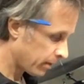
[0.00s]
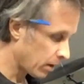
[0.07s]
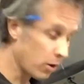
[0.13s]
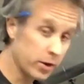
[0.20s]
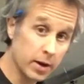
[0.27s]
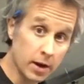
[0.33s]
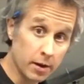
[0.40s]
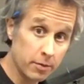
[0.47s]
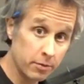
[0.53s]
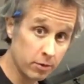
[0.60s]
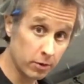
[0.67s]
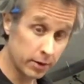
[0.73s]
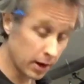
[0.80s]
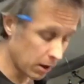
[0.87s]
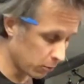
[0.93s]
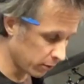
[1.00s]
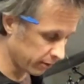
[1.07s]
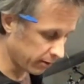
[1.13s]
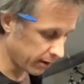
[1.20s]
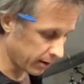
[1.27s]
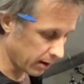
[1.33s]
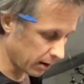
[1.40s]
Okay, so now
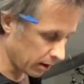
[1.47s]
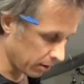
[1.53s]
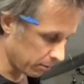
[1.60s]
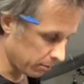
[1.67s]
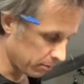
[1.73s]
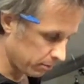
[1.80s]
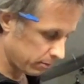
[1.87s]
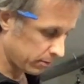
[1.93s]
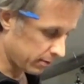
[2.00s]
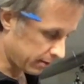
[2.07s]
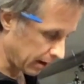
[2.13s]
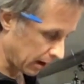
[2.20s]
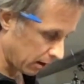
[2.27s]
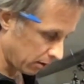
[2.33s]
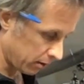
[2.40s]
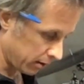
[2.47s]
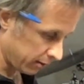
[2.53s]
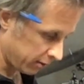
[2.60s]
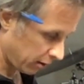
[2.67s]
once I got them down and